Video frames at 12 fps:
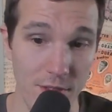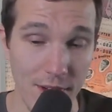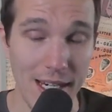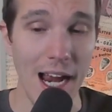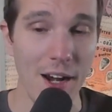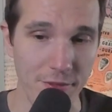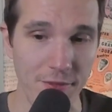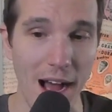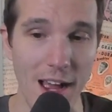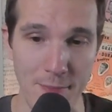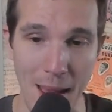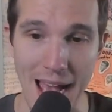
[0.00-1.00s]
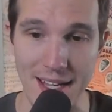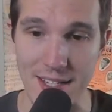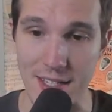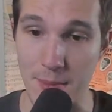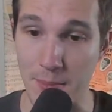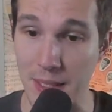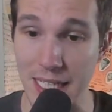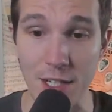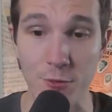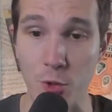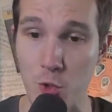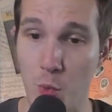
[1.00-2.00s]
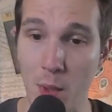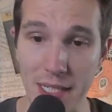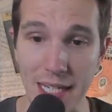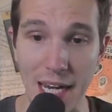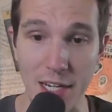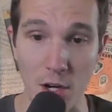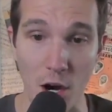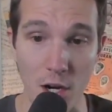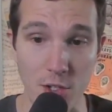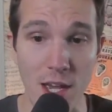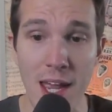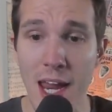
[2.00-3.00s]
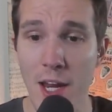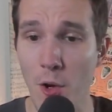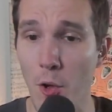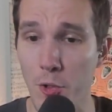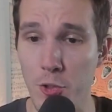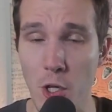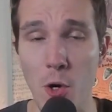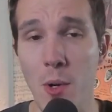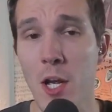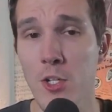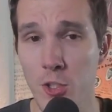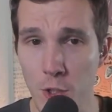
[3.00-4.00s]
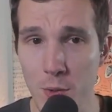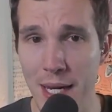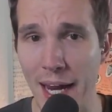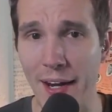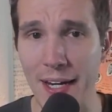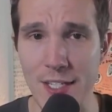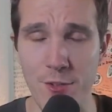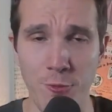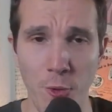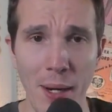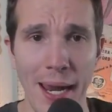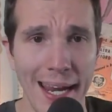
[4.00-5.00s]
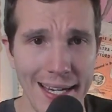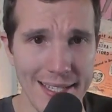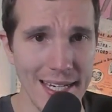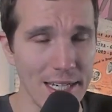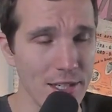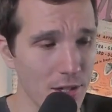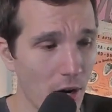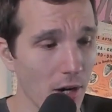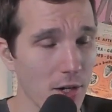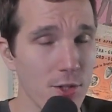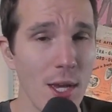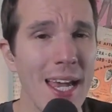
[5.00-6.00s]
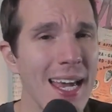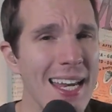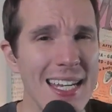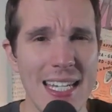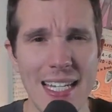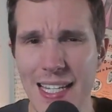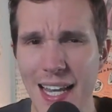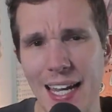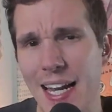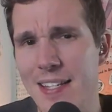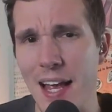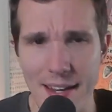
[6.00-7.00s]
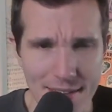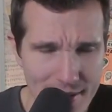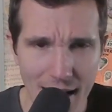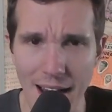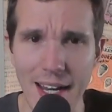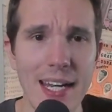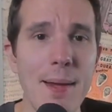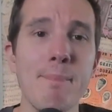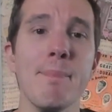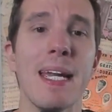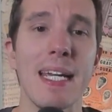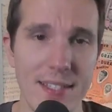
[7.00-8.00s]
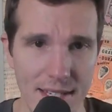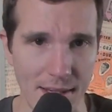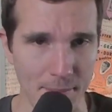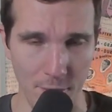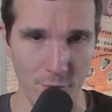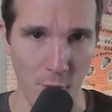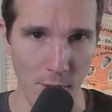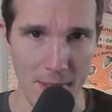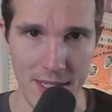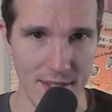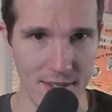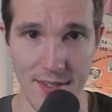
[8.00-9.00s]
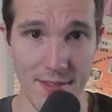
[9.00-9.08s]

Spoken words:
out of five passes completed for 28 yards and also 2 carries for 18 yards. Like I said, not an amazing performance,